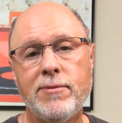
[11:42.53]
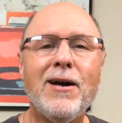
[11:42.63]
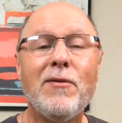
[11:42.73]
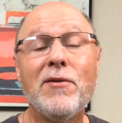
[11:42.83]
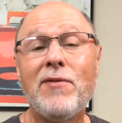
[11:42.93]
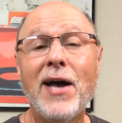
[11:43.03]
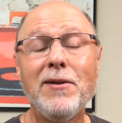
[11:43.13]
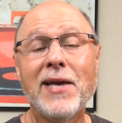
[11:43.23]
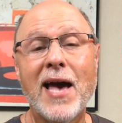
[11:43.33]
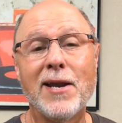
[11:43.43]
The final
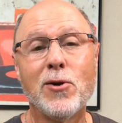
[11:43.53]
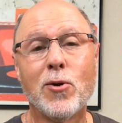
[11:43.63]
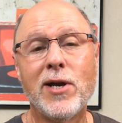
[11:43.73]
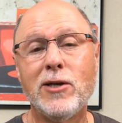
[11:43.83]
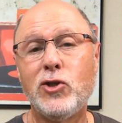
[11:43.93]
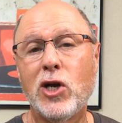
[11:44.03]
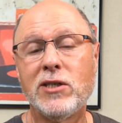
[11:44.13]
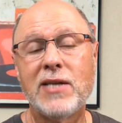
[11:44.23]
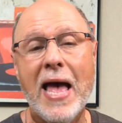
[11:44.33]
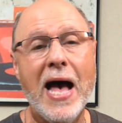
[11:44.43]
category are
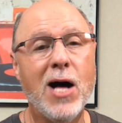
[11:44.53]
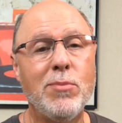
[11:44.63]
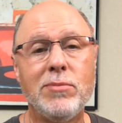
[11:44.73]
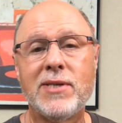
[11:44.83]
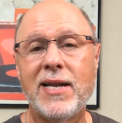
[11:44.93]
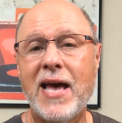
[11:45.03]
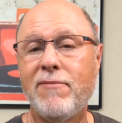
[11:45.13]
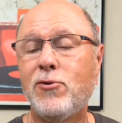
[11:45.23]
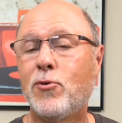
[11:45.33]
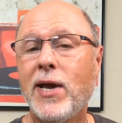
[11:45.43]
just albums that
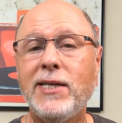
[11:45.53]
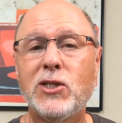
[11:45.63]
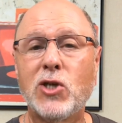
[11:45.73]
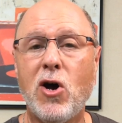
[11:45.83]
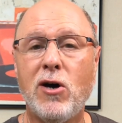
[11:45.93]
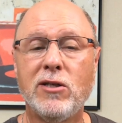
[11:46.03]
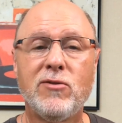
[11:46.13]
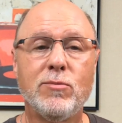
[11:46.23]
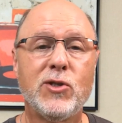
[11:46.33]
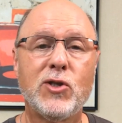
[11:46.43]
have great songs
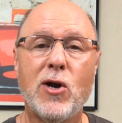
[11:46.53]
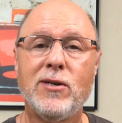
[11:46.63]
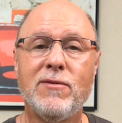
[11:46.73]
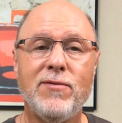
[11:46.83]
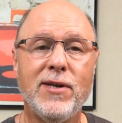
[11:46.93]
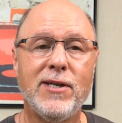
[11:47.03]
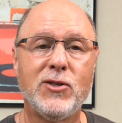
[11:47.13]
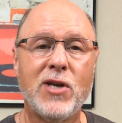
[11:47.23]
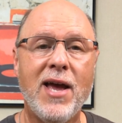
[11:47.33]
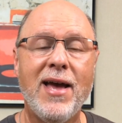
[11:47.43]
from start to
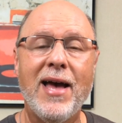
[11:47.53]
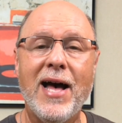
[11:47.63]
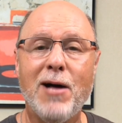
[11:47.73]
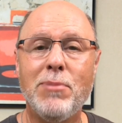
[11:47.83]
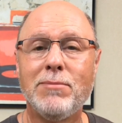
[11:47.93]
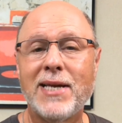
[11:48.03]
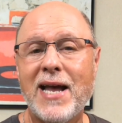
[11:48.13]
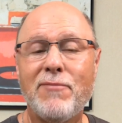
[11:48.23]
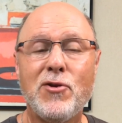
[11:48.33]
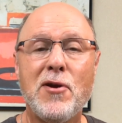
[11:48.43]
finish. Albums that
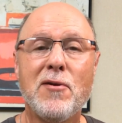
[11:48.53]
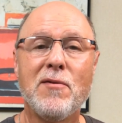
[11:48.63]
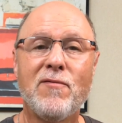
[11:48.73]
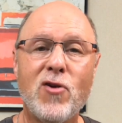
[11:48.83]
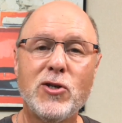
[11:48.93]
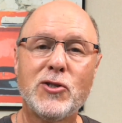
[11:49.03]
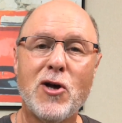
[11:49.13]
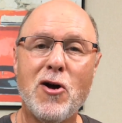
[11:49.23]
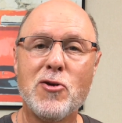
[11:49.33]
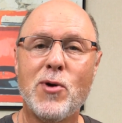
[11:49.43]
after you hear the first
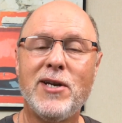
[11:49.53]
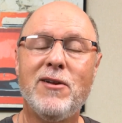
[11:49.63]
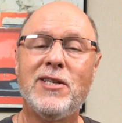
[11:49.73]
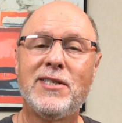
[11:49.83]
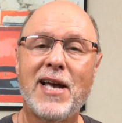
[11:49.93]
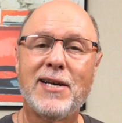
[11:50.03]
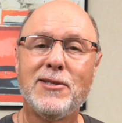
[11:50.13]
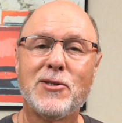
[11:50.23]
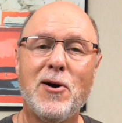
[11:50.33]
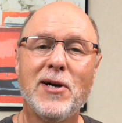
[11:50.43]
song, you want to hear the second
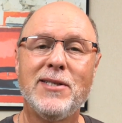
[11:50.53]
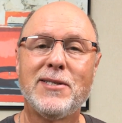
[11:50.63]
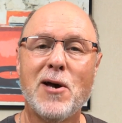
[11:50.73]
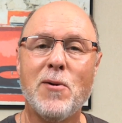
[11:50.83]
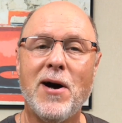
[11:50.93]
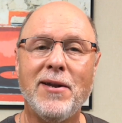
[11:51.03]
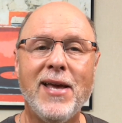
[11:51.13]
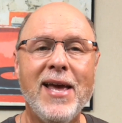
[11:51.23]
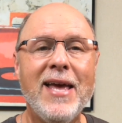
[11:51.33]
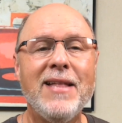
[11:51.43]
song, and so on.
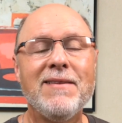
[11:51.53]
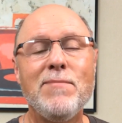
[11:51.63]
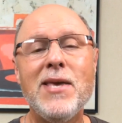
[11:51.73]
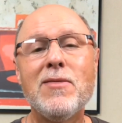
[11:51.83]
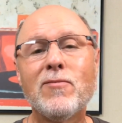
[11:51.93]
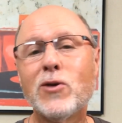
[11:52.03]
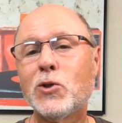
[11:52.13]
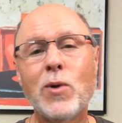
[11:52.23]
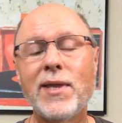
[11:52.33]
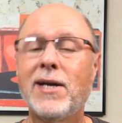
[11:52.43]
To me, the
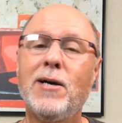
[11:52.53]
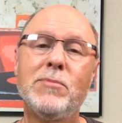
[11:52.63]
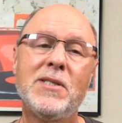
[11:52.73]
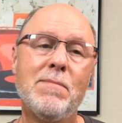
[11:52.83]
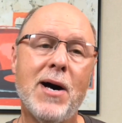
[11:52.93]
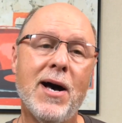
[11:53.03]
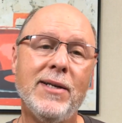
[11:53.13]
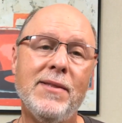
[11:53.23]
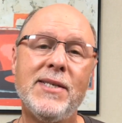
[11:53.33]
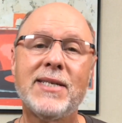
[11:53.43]
first one that comes to
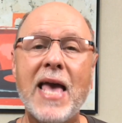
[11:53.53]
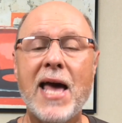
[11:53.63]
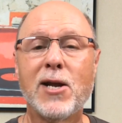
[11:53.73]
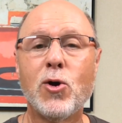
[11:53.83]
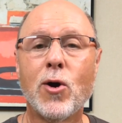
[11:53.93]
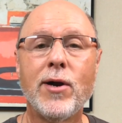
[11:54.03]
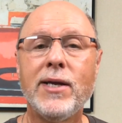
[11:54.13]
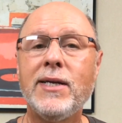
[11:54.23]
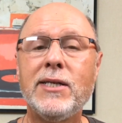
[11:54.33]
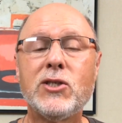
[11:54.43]
mind in this category
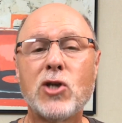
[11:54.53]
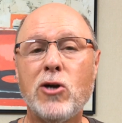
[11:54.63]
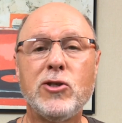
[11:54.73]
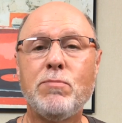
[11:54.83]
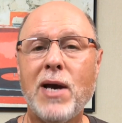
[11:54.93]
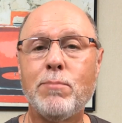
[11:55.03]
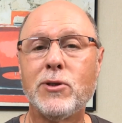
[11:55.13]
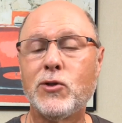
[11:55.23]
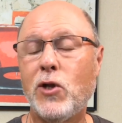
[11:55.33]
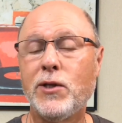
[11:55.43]
is Sgt.
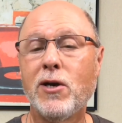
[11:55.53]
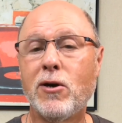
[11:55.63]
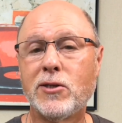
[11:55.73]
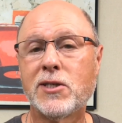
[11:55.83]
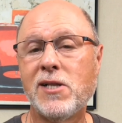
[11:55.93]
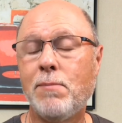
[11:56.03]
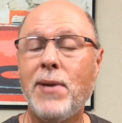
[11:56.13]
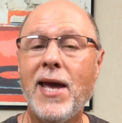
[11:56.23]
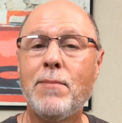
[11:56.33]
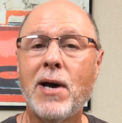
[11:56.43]
Pepper's Lonely Hearts Club
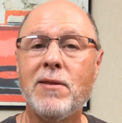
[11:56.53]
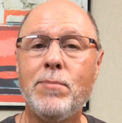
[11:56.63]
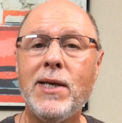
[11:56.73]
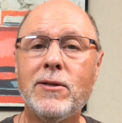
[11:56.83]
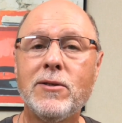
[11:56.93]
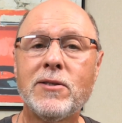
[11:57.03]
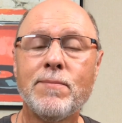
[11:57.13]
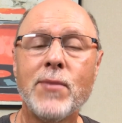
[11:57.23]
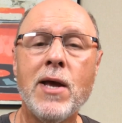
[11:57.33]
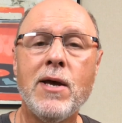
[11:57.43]
Band by the Beatles.
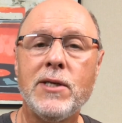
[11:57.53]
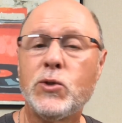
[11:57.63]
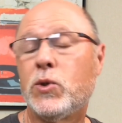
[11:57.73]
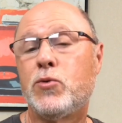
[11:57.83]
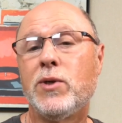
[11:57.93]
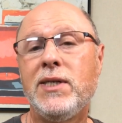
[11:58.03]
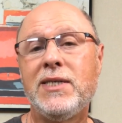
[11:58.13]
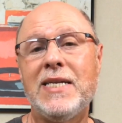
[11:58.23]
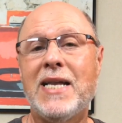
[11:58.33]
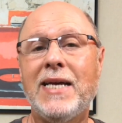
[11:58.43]
This was
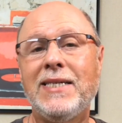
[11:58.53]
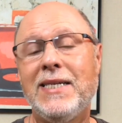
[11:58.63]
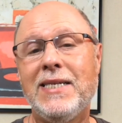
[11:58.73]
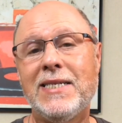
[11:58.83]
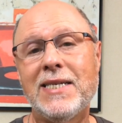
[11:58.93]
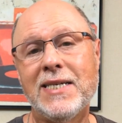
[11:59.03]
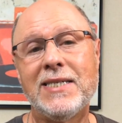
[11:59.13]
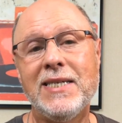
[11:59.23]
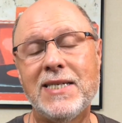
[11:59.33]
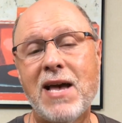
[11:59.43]
released in
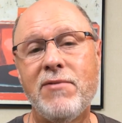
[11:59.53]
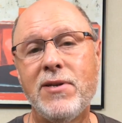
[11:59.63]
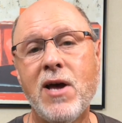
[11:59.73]
1967.